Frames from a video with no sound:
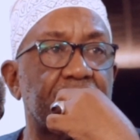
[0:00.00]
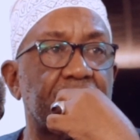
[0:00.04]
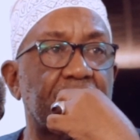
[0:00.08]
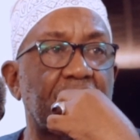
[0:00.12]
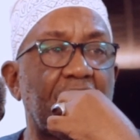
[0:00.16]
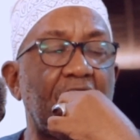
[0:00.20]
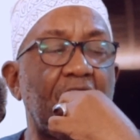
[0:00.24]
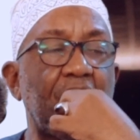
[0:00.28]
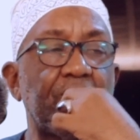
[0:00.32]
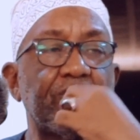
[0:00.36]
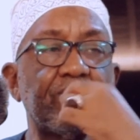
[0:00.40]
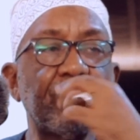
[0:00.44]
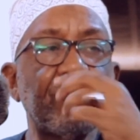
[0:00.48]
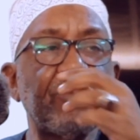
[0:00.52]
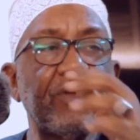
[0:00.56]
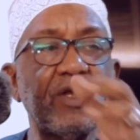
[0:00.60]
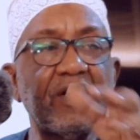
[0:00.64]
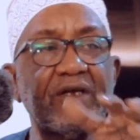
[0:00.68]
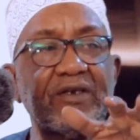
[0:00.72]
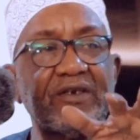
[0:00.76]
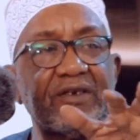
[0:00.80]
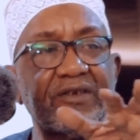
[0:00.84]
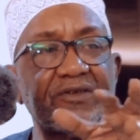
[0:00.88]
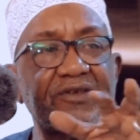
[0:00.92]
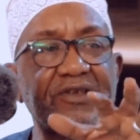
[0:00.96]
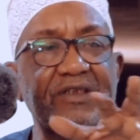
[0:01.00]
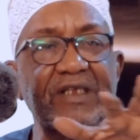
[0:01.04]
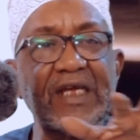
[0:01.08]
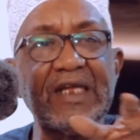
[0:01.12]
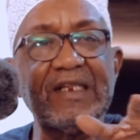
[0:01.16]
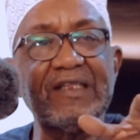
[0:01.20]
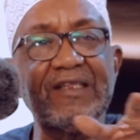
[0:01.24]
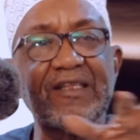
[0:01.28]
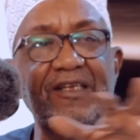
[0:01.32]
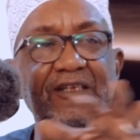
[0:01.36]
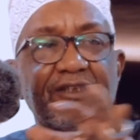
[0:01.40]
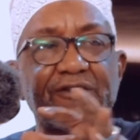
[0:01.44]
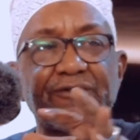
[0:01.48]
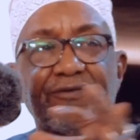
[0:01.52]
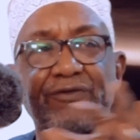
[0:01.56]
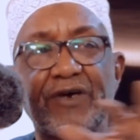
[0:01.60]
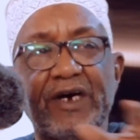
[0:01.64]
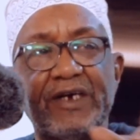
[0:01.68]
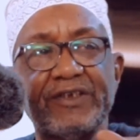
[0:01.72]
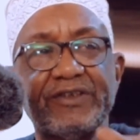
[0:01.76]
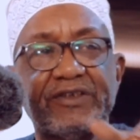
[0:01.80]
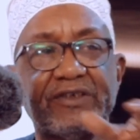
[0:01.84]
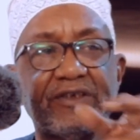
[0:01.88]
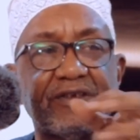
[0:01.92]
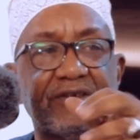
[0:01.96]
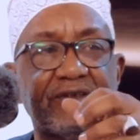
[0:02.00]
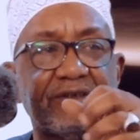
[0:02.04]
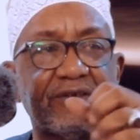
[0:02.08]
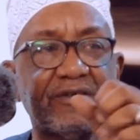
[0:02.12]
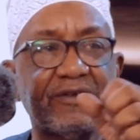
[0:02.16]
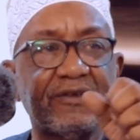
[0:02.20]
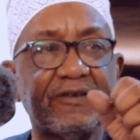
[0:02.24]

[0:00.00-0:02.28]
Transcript: How do we understand these verses?